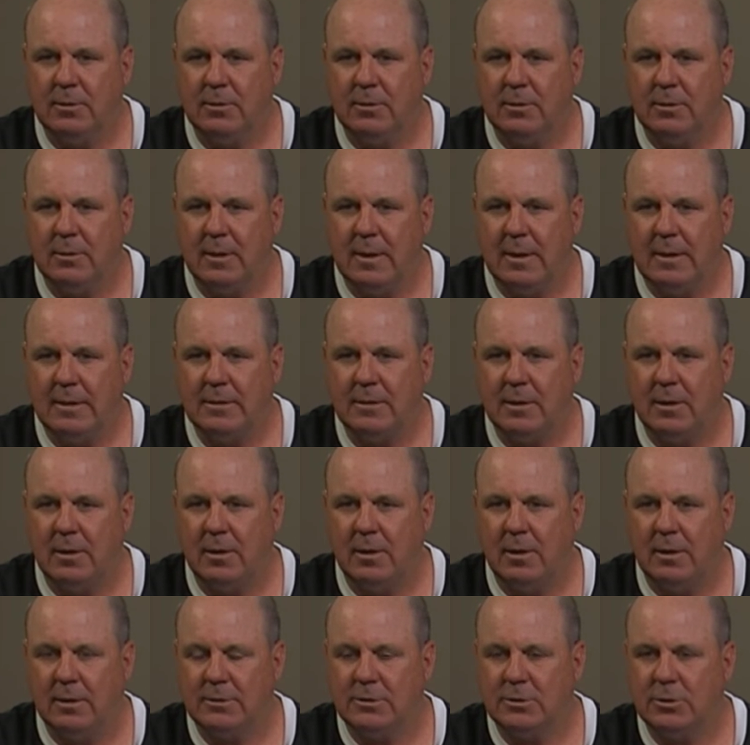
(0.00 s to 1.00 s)
lent
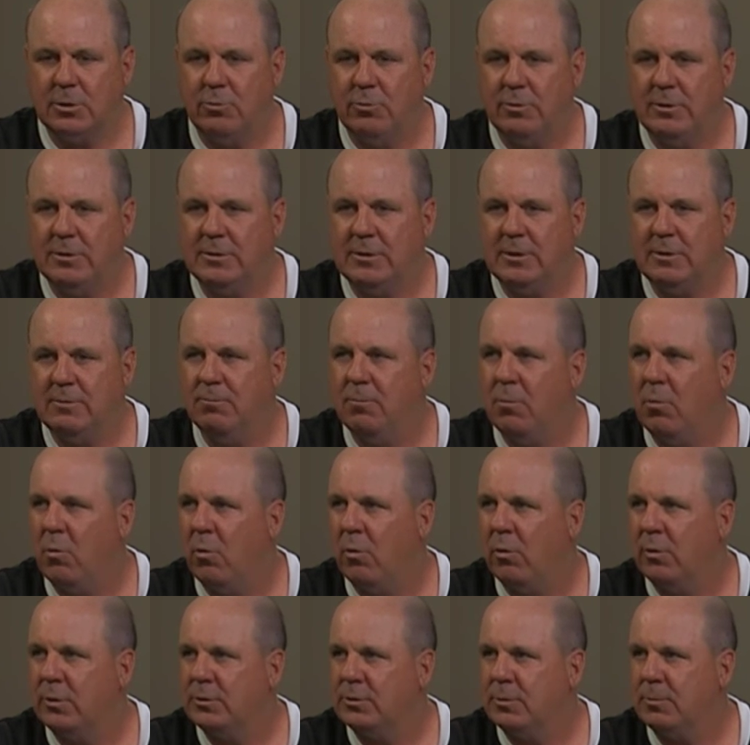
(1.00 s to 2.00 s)
us to receive
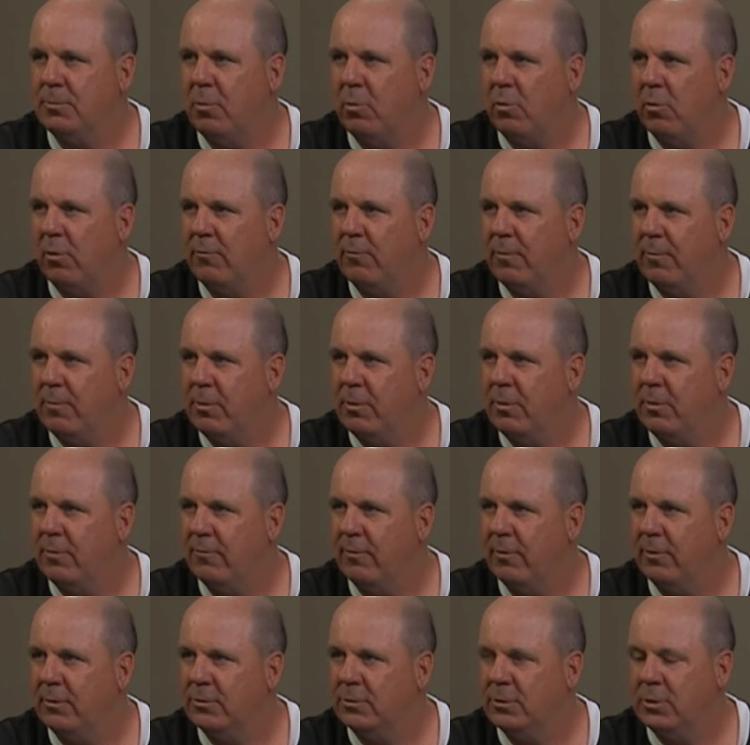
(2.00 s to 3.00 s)
more support from the
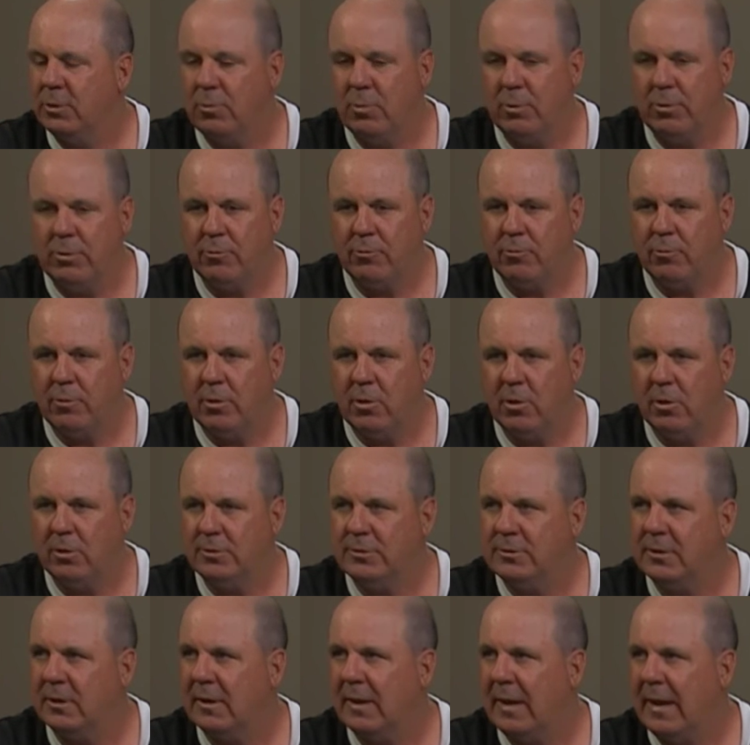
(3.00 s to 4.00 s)
university with
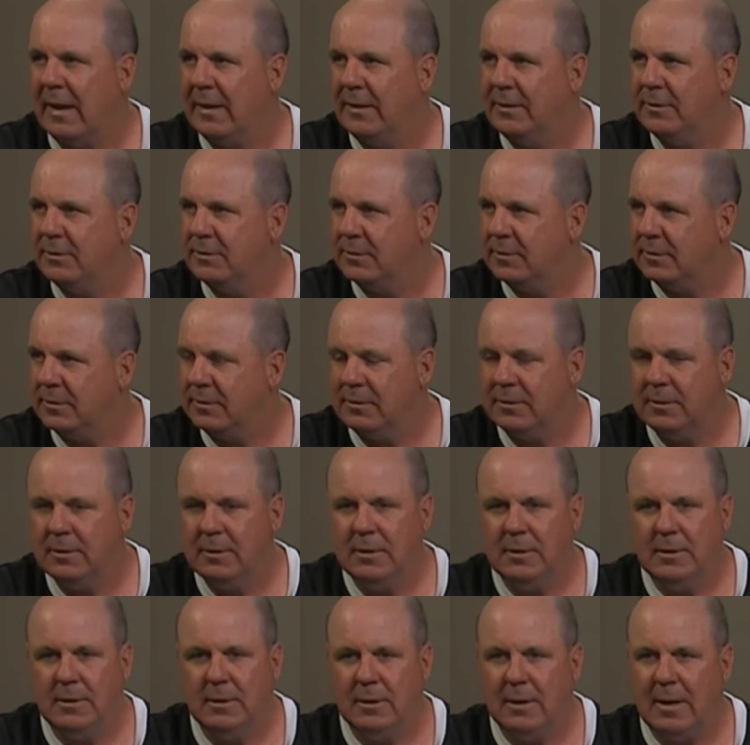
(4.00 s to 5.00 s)
regards to lights and
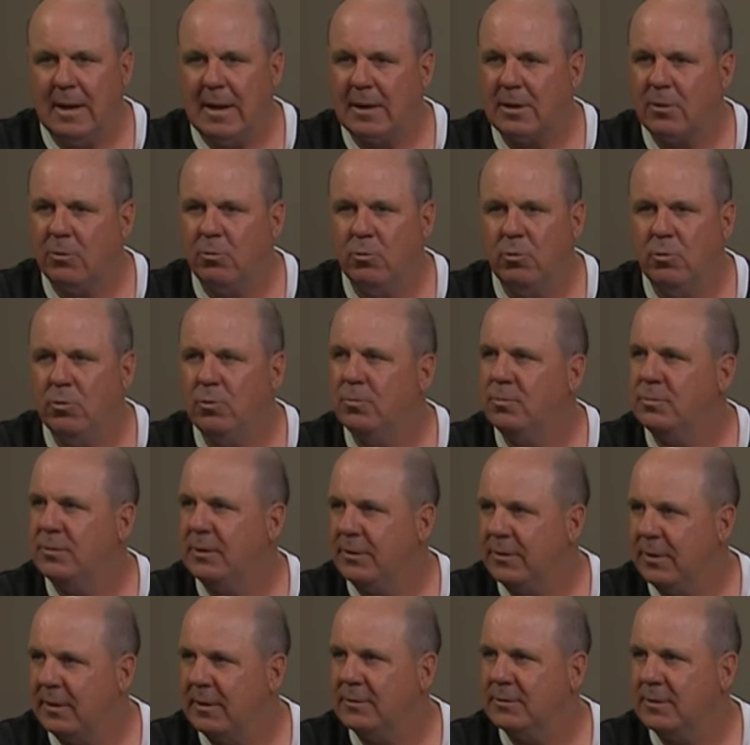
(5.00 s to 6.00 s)
locker rooms
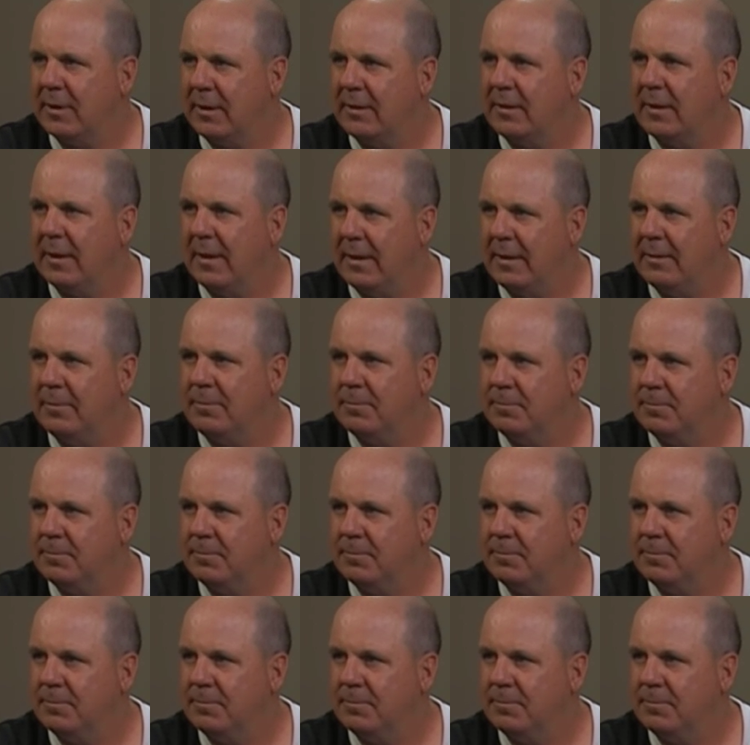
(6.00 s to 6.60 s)
and things like that.